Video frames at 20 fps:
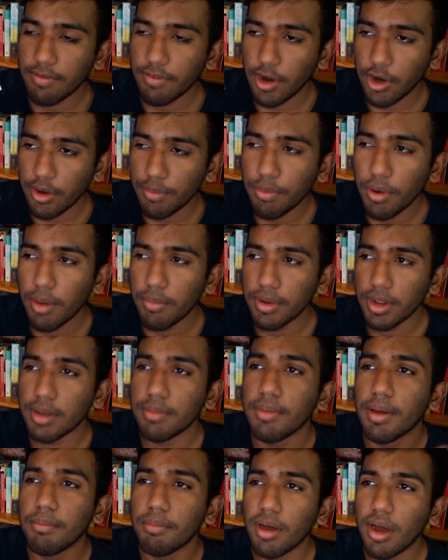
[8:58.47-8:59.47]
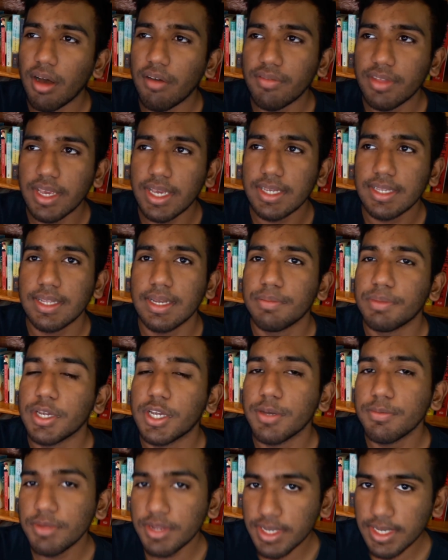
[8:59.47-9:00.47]
very prominent member of the Islamic
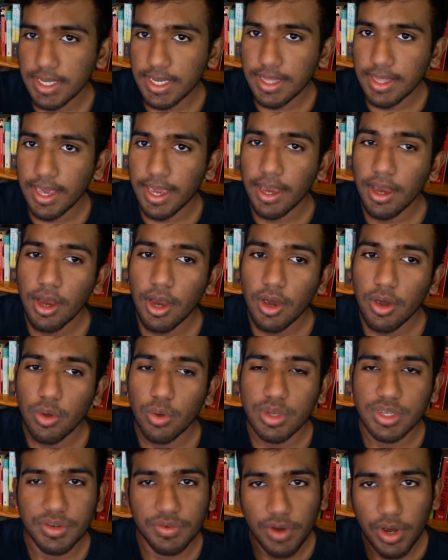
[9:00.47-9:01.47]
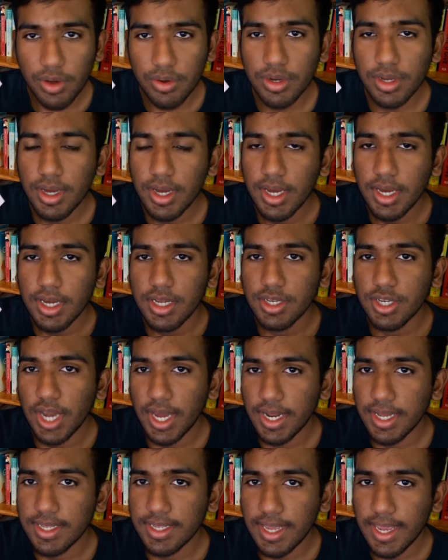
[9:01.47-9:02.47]
community there, who is around
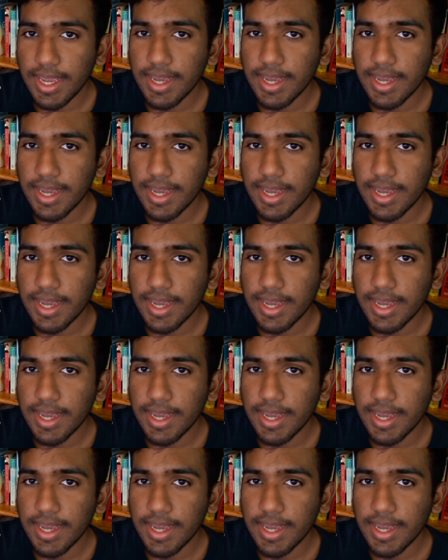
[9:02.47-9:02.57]
Jana's